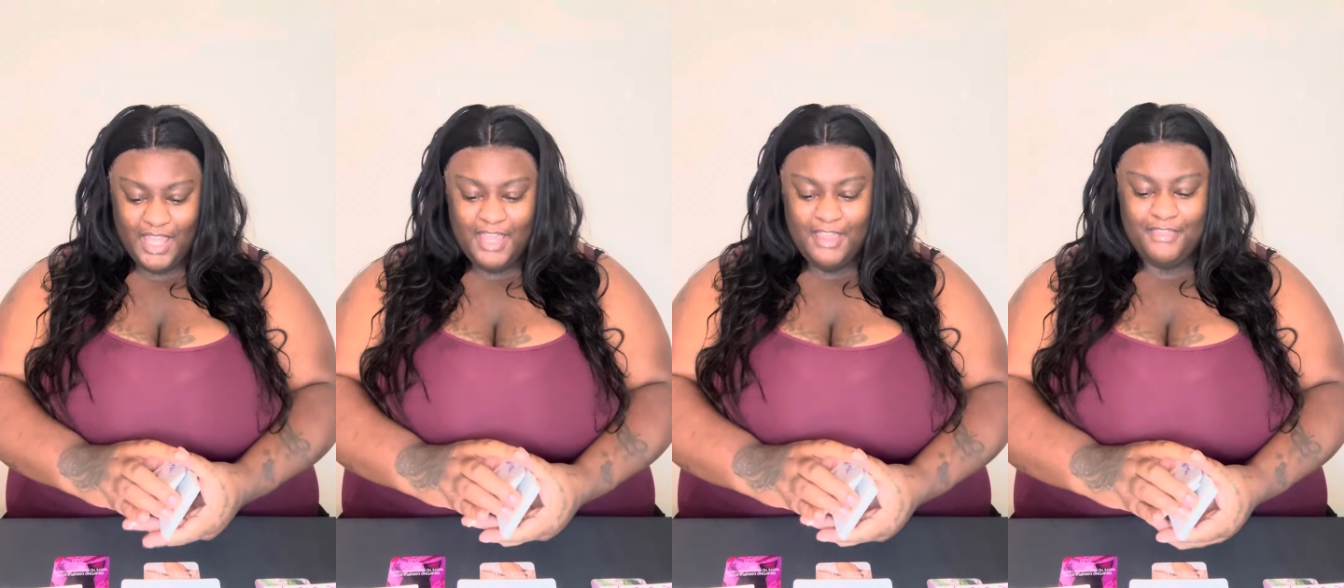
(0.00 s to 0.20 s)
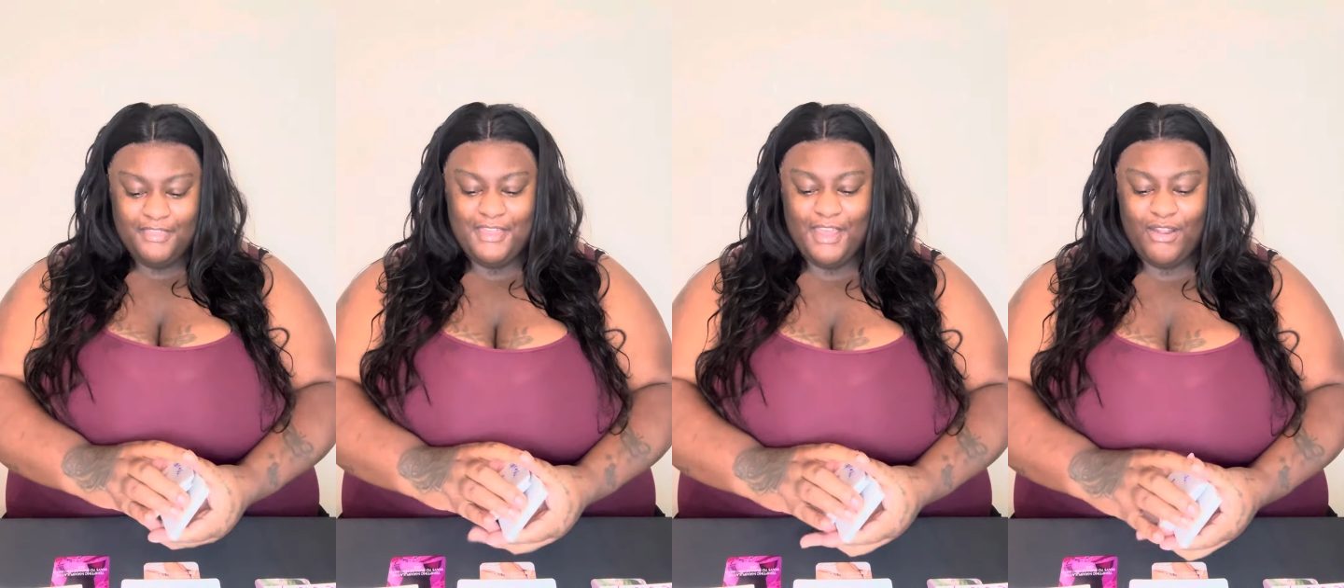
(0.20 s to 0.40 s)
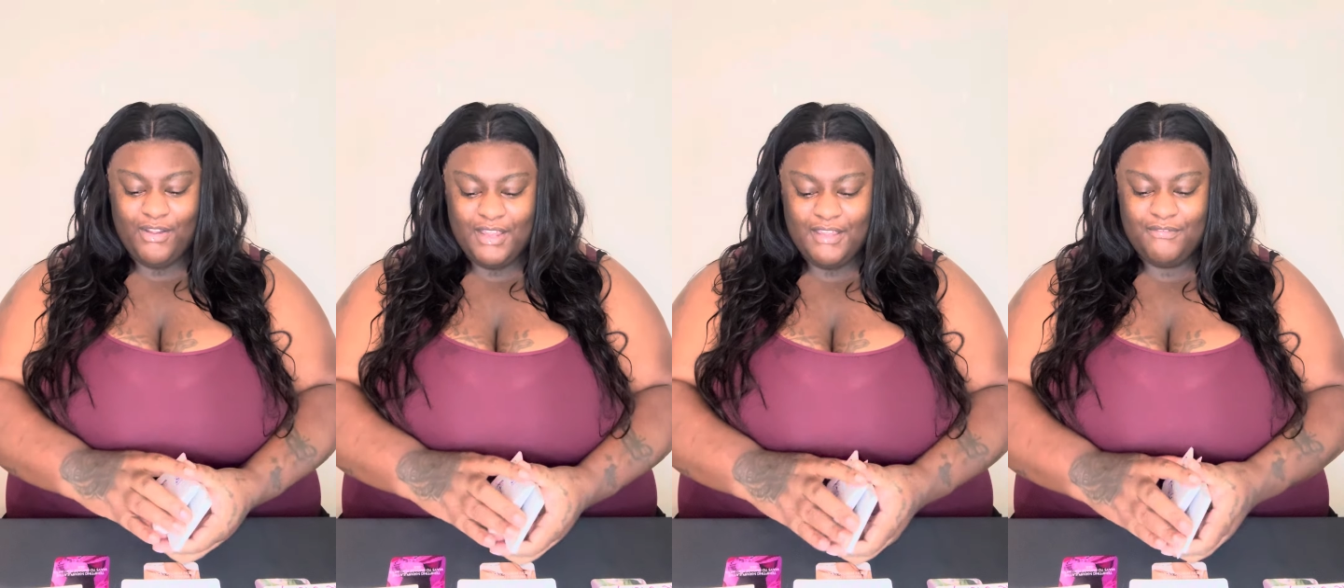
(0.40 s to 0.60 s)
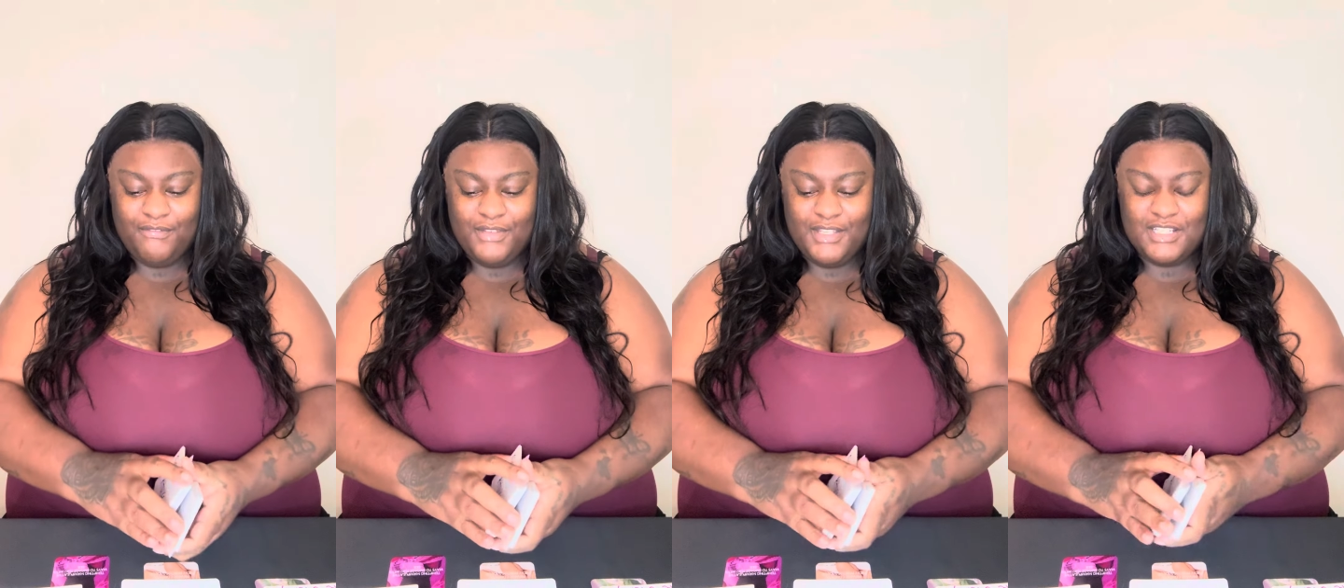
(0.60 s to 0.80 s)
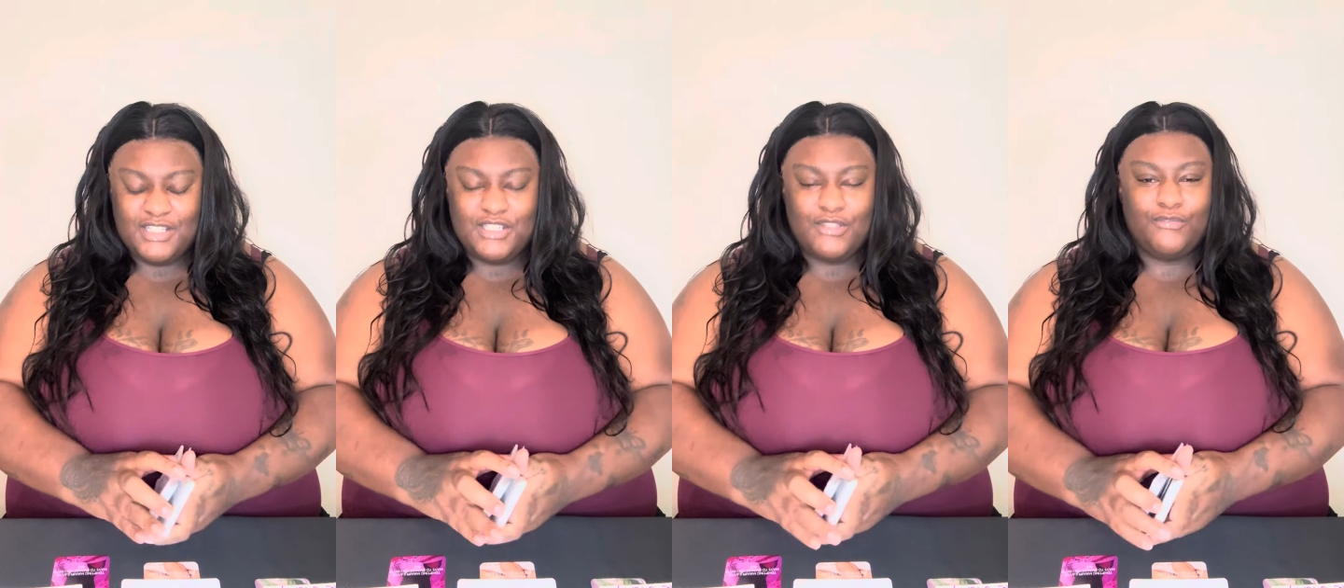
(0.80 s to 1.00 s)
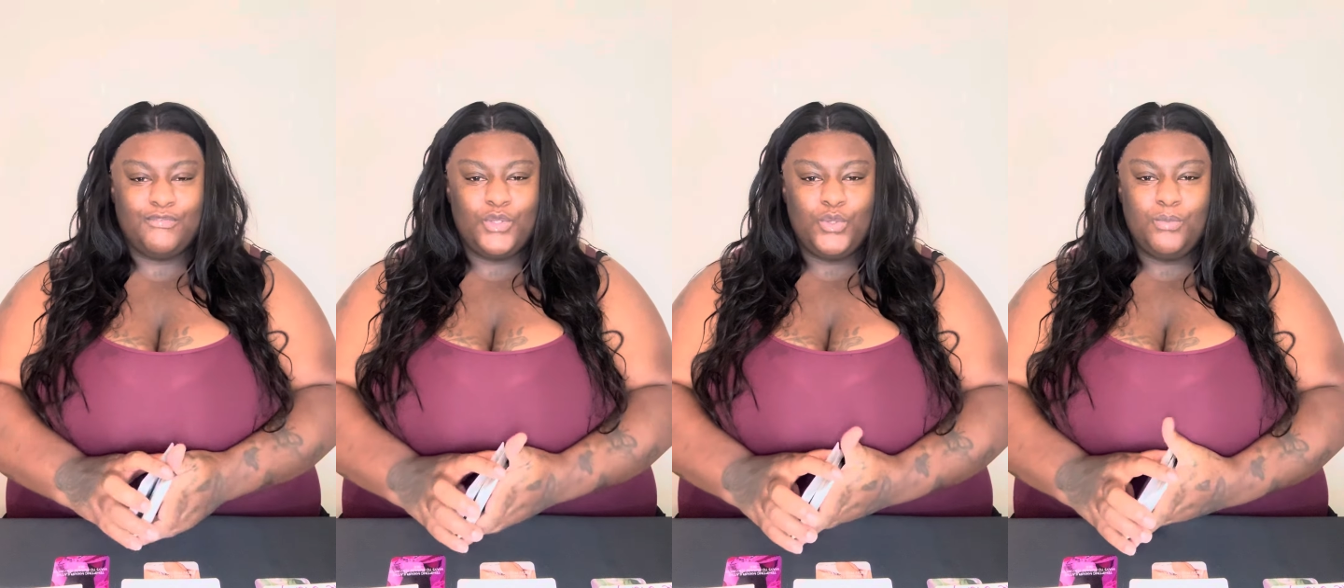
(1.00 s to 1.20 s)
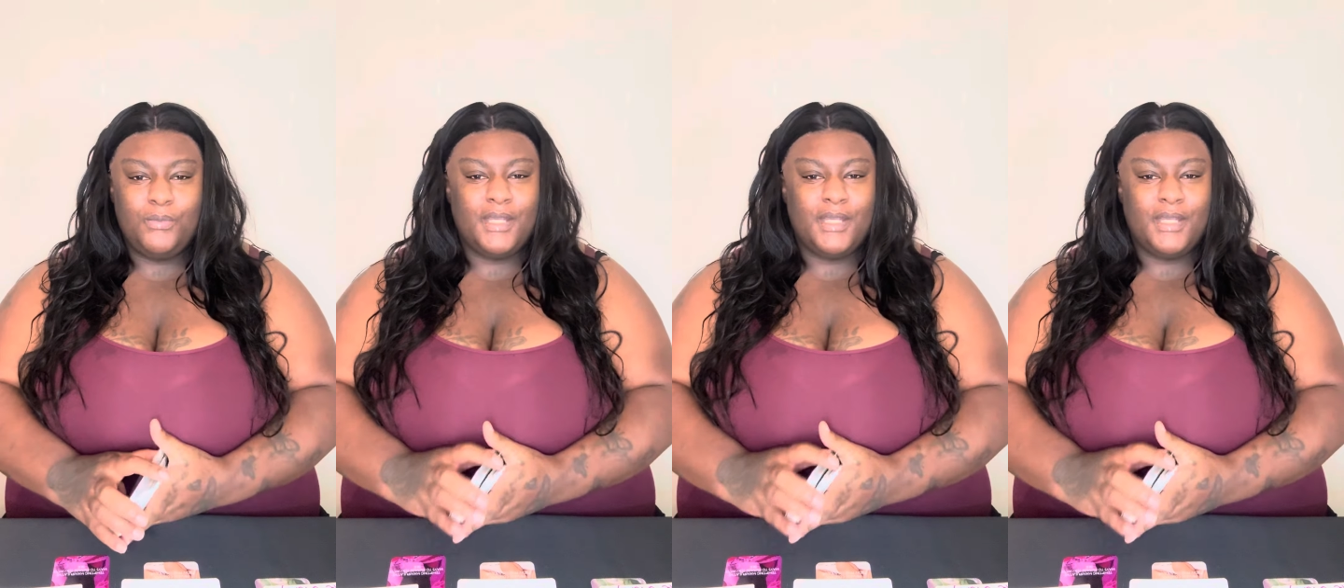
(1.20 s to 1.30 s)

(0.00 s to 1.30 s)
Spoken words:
They're envious of you